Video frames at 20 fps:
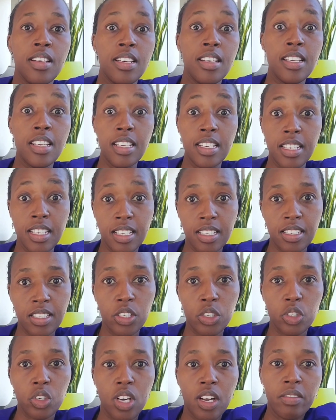needing
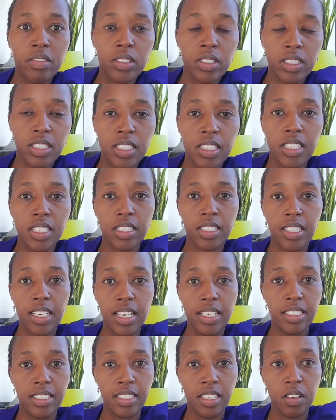to travel to
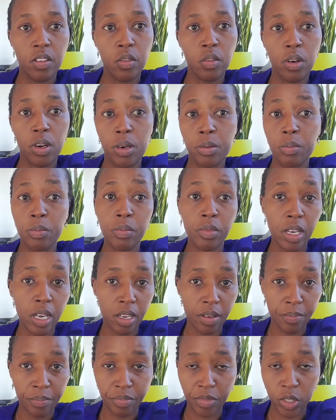Kenya from
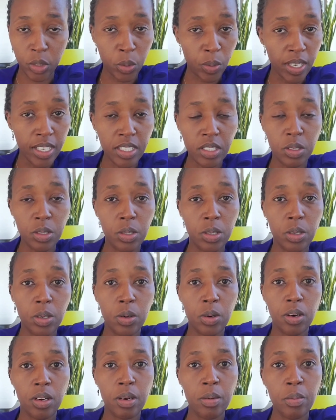US
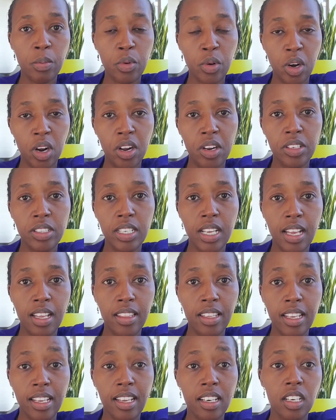or abroad
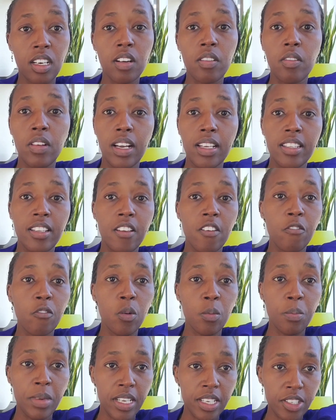and they cannot find the
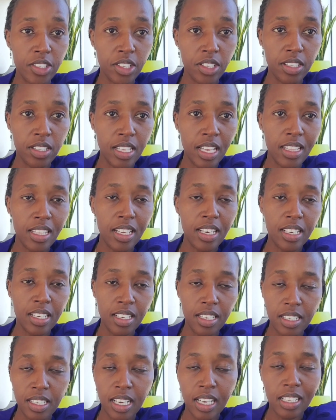information that they
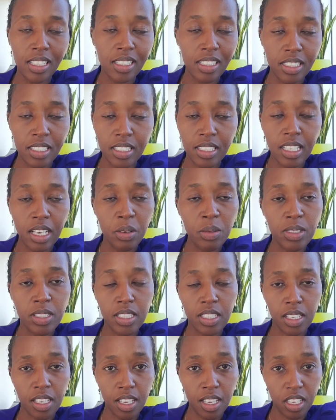need. At least that
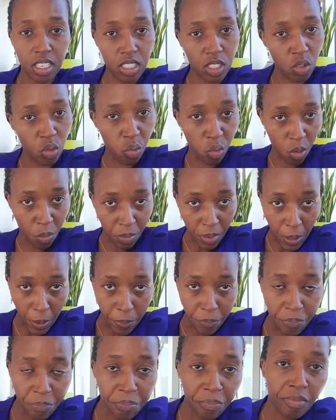was the case for
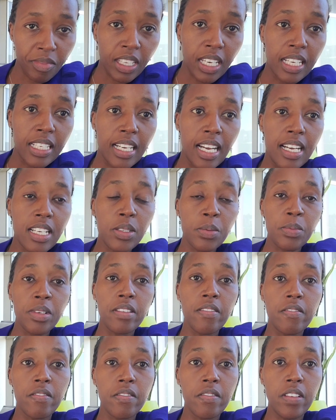me. It has
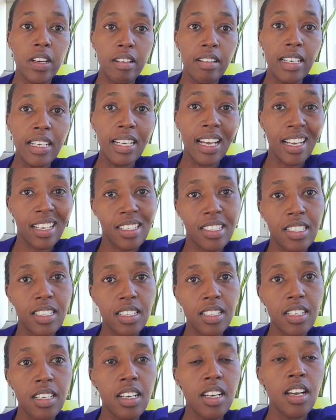been very
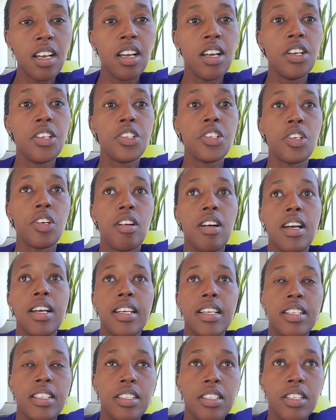hectic
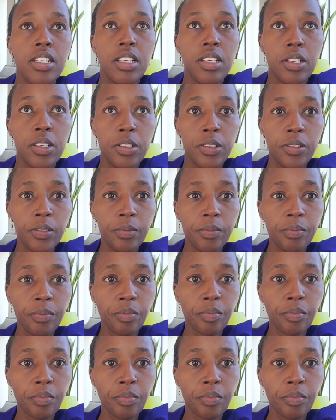trying to